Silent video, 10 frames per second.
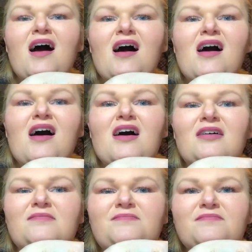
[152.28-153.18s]

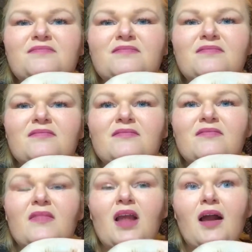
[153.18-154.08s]
And
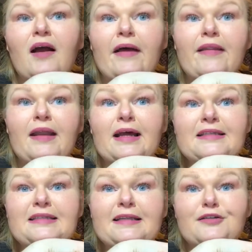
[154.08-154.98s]
then I
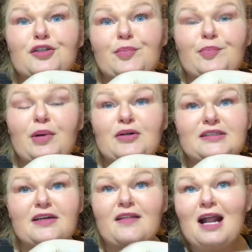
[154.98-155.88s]
see there's a
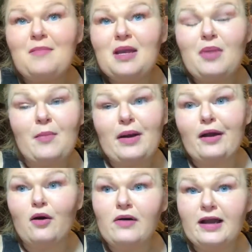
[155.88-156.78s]
post there that I made about my
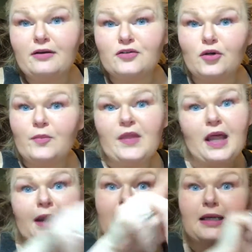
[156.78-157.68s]
Goal Getters group
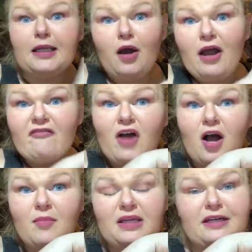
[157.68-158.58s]
that none of y'all have
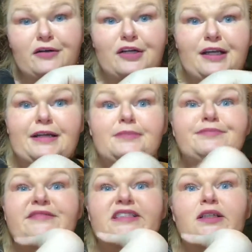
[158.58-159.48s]
commented on
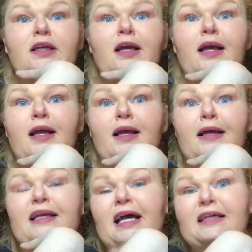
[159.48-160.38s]
yet.
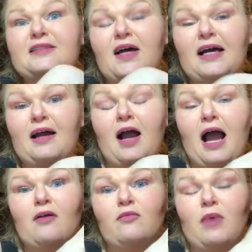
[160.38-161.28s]
Yeah, so
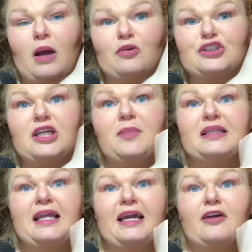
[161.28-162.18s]
I will share
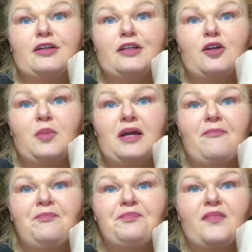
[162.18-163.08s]
about that here in a little
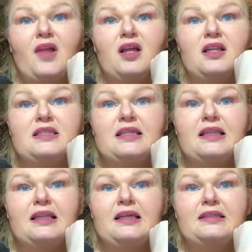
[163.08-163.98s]
bit. Oh, let's see,
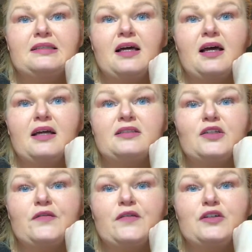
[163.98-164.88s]
Elisa, it's
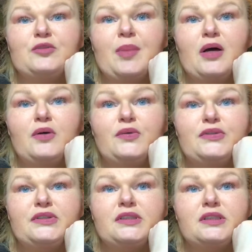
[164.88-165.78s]
her first
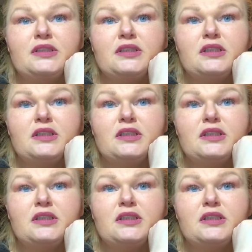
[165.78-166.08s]
post.